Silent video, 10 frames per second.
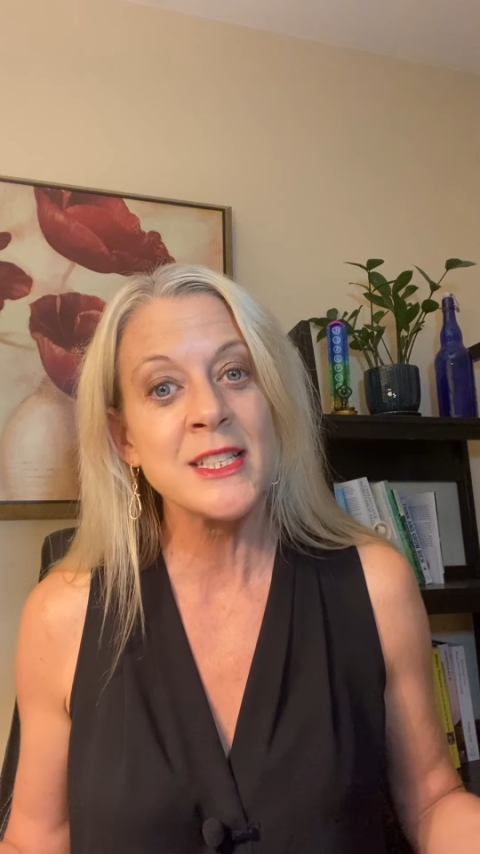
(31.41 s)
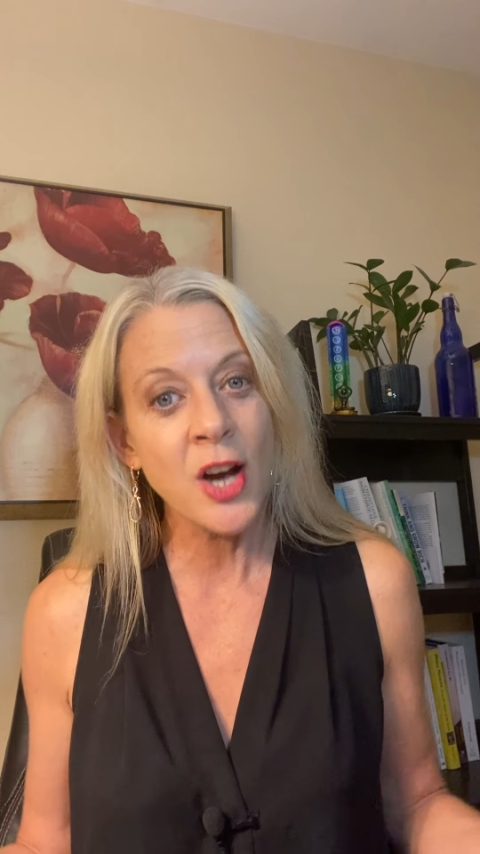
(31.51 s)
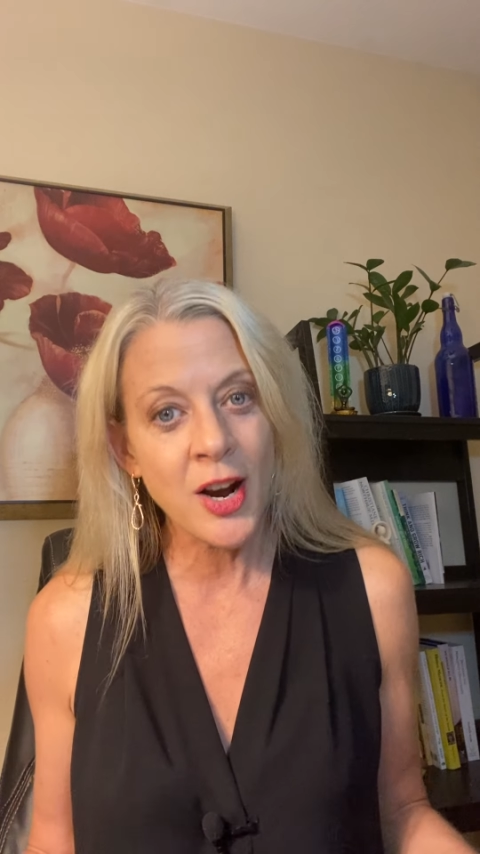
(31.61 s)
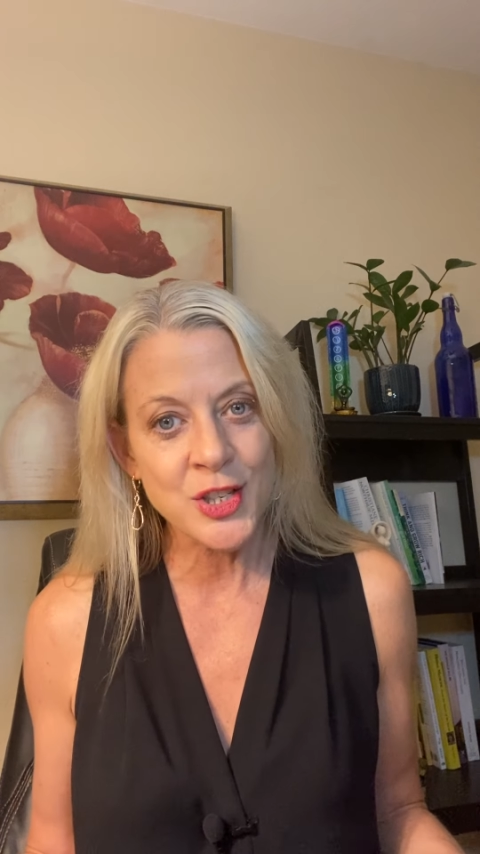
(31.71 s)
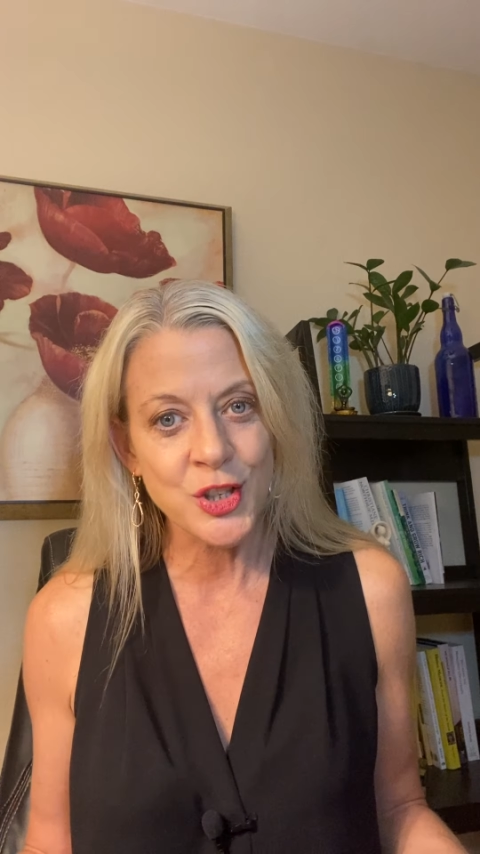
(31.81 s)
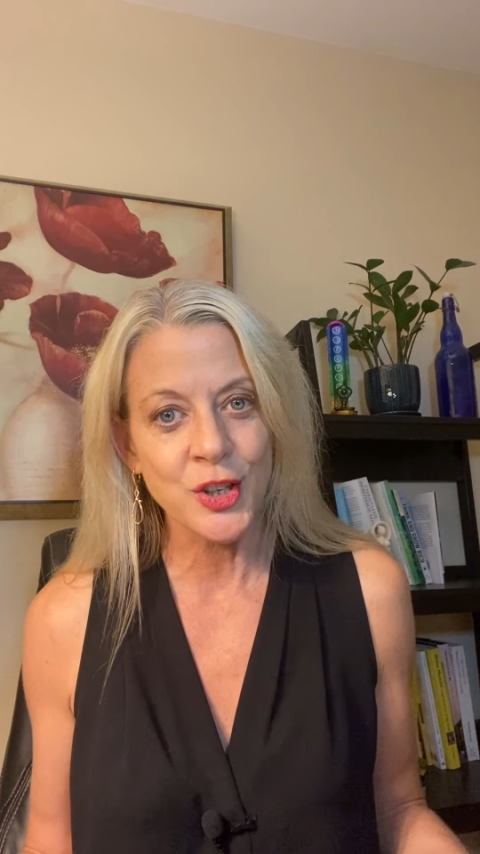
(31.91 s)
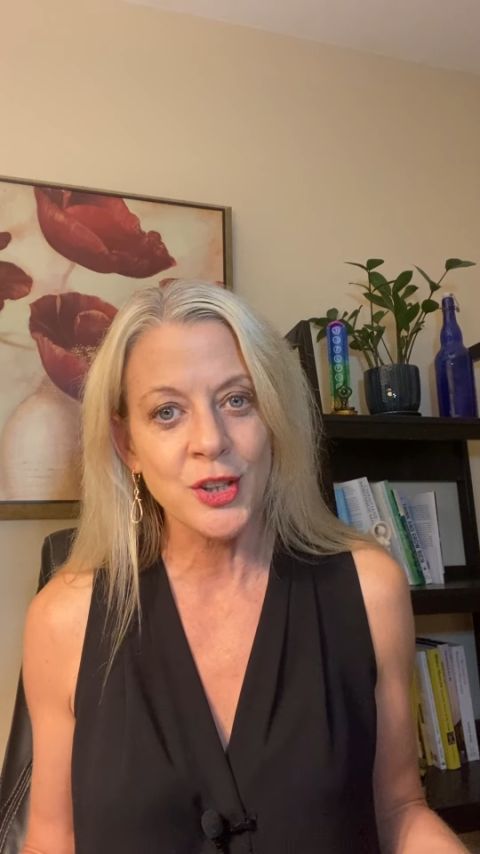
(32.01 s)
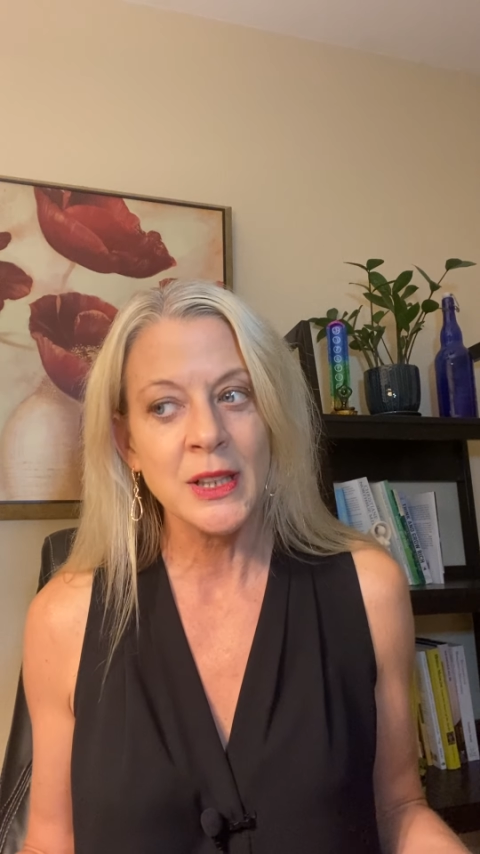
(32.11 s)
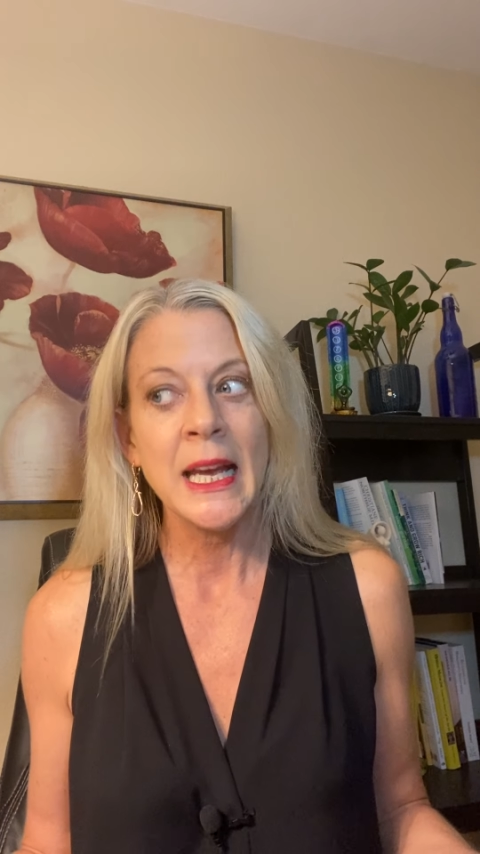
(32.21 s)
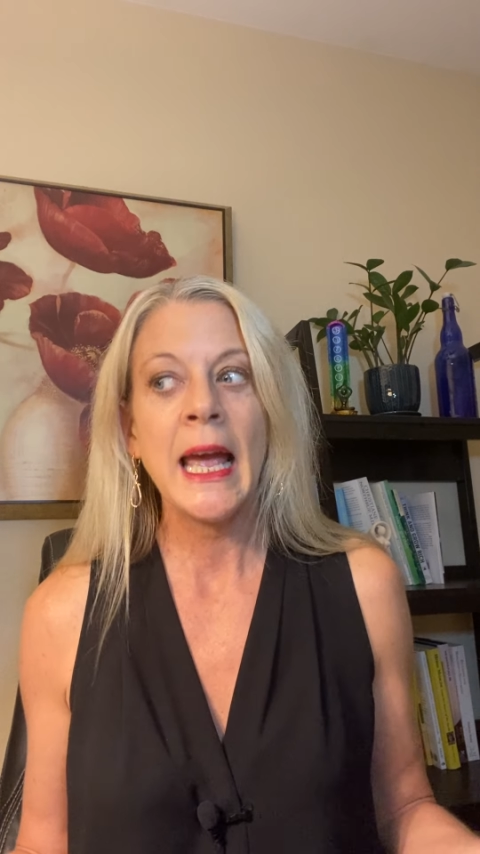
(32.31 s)

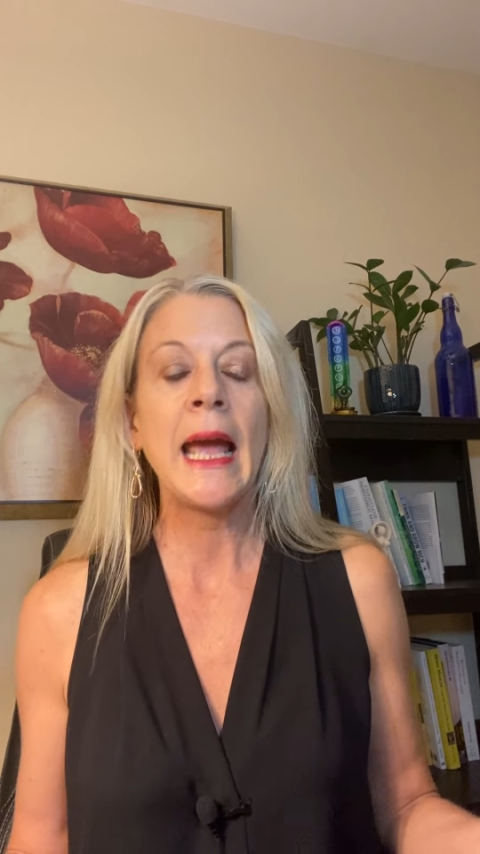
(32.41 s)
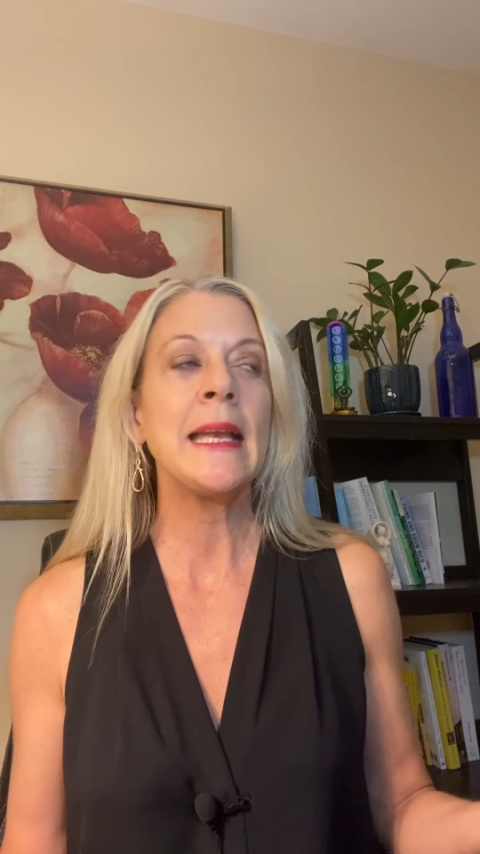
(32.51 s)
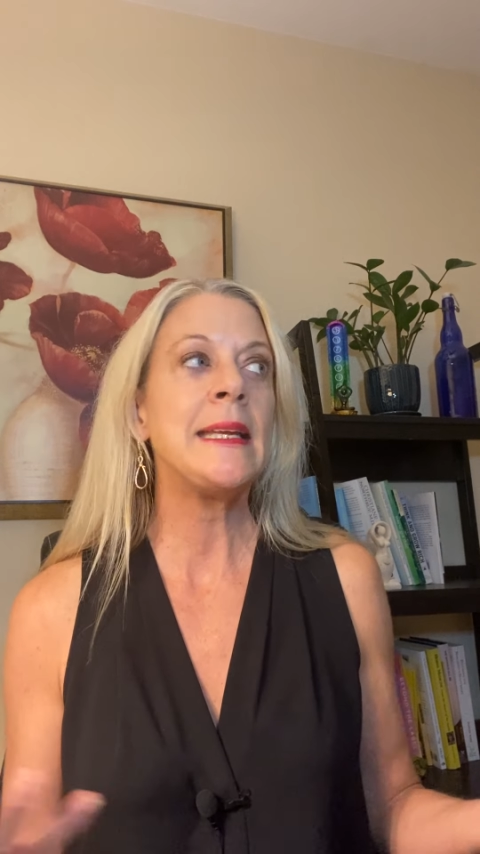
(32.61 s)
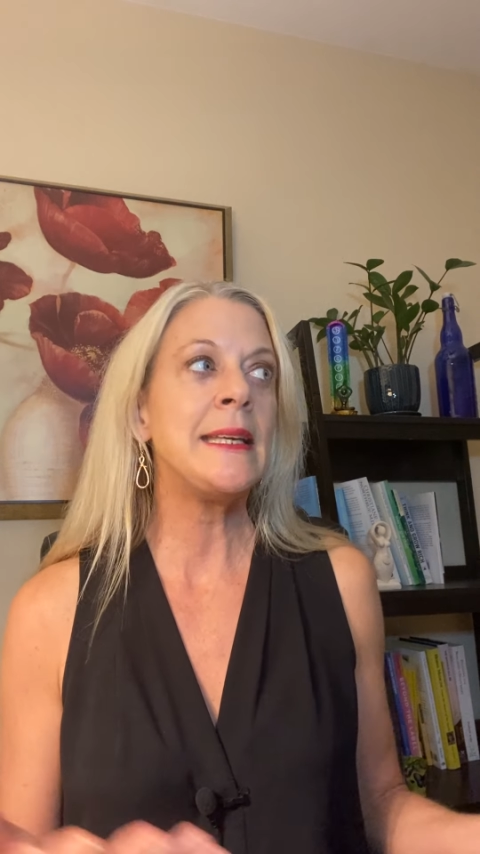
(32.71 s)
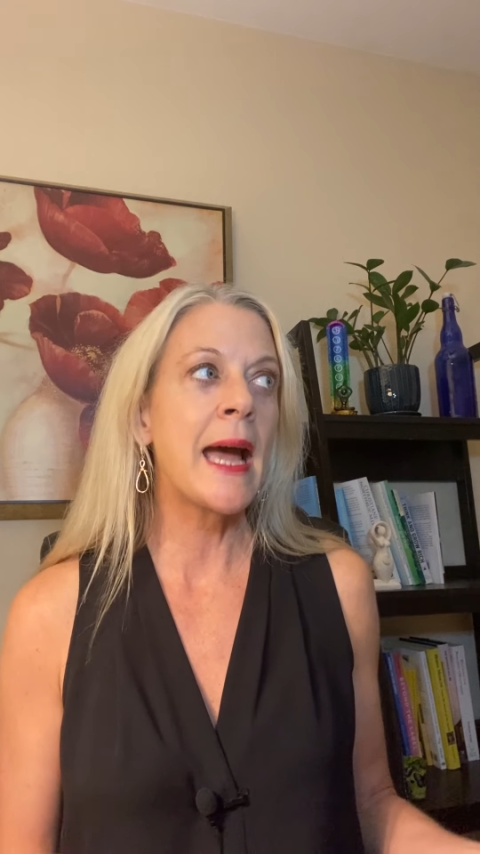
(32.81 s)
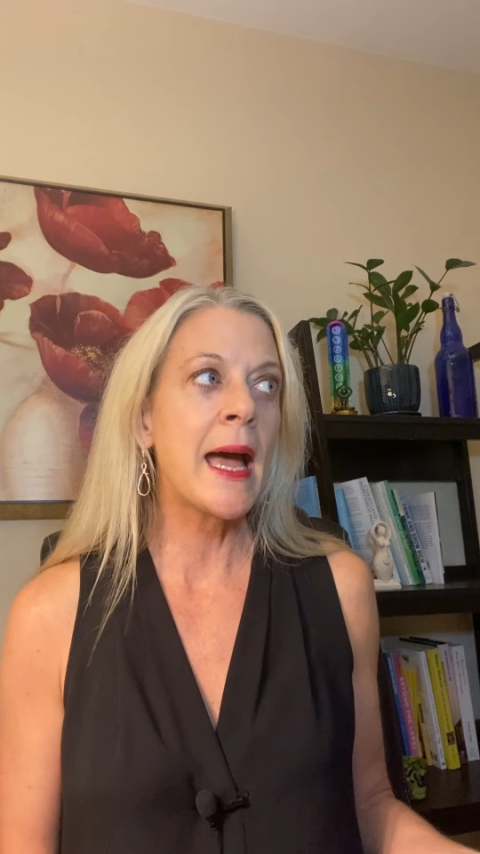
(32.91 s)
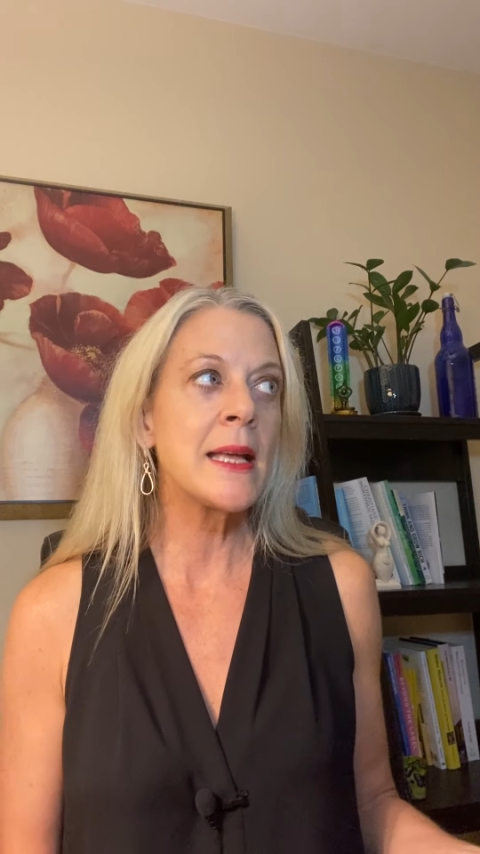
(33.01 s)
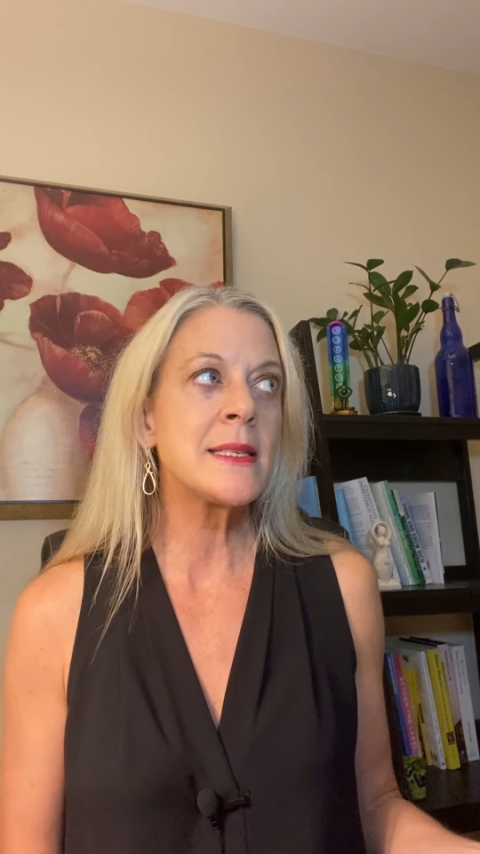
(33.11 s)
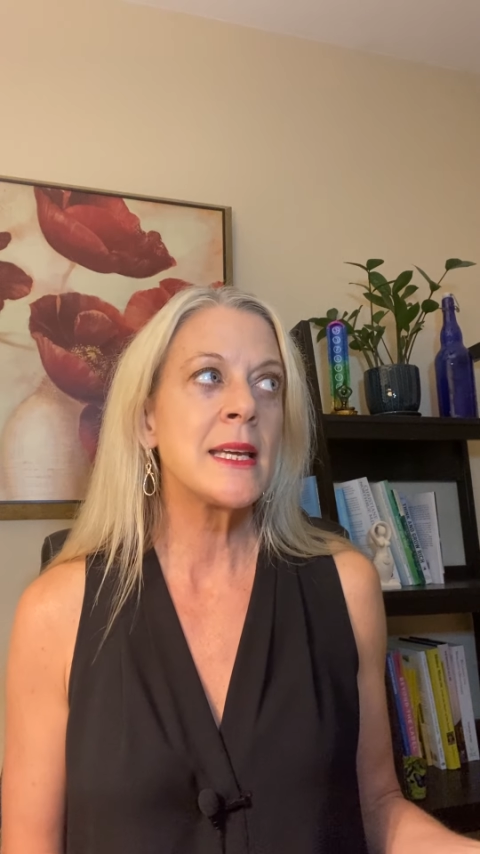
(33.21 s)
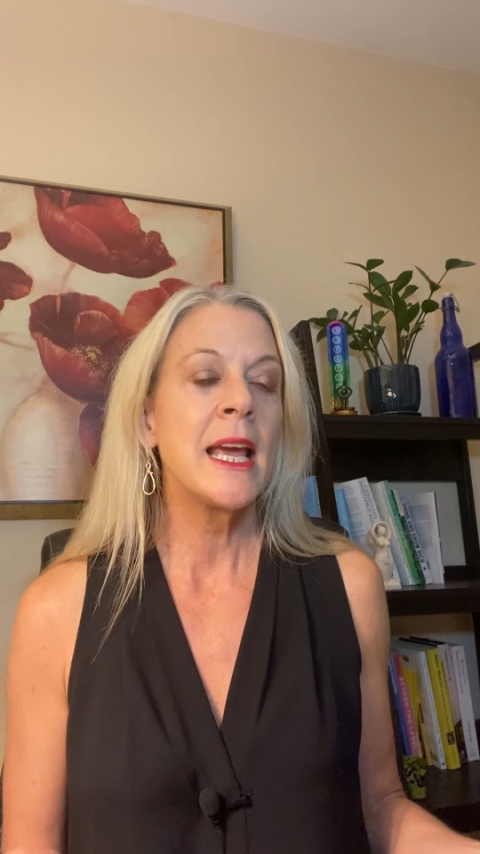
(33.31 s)
doctor, and
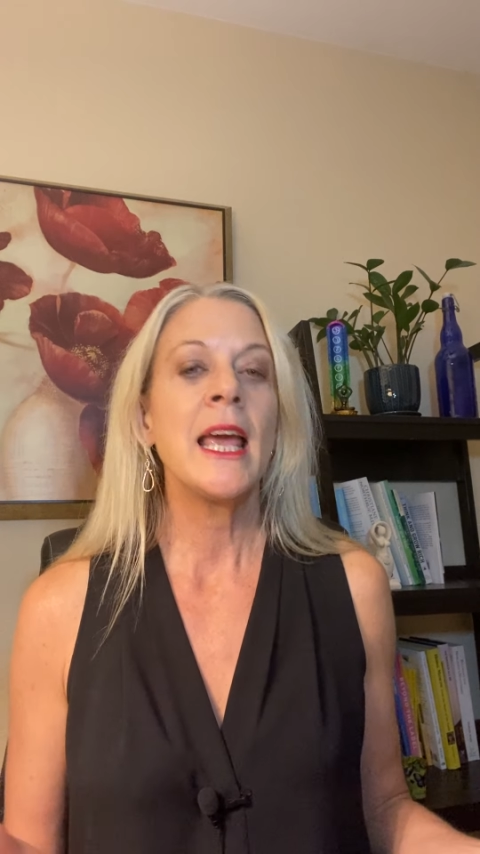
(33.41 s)
yet,